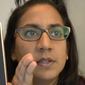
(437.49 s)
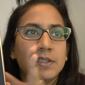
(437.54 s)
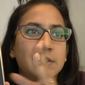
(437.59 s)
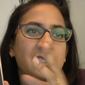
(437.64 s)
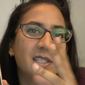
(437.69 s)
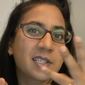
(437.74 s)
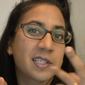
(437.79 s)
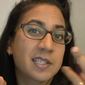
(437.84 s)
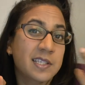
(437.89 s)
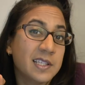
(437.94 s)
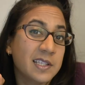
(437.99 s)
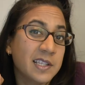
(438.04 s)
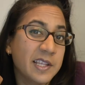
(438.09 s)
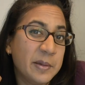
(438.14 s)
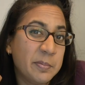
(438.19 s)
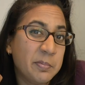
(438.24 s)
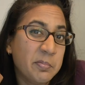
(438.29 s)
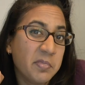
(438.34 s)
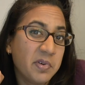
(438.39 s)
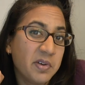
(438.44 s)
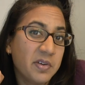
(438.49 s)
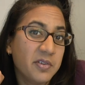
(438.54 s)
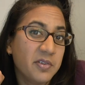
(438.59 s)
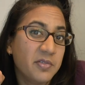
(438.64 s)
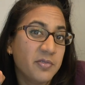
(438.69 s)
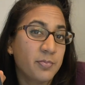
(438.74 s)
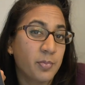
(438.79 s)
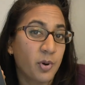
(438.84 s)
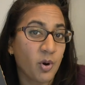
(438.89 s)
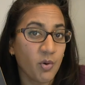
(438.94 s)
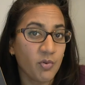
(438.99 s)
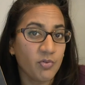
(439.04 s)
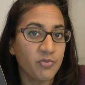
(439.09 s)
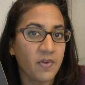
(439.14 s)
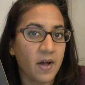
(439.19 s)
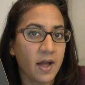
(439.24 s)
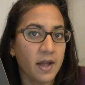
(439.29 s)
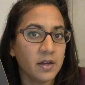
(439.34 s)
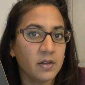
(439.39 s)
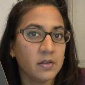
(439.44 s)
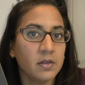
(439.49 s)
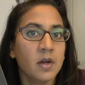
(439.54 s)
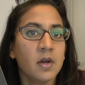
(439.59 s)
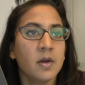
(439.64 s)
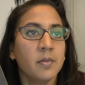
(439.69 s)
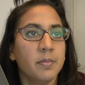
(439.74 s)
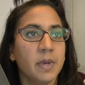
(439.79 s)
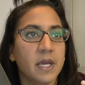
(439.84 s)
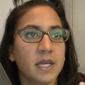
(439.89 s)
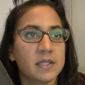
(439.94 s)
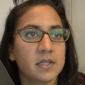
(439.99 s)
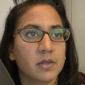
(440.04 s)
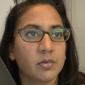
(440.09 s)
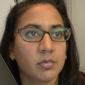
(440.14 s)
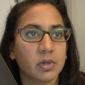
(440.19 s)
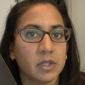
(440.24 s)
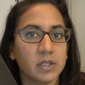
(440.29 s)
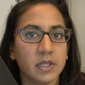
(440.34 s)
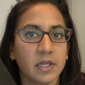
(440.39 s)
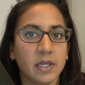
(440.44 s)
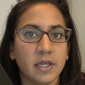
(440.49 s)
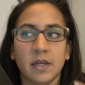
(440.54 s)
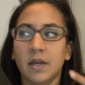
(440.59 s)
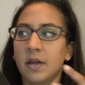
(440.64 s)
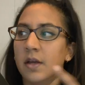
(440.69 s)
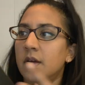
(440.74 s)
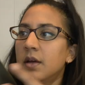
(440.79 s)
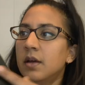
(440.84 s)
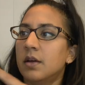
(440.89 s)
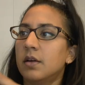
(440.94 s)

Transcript: slim profile makes it really,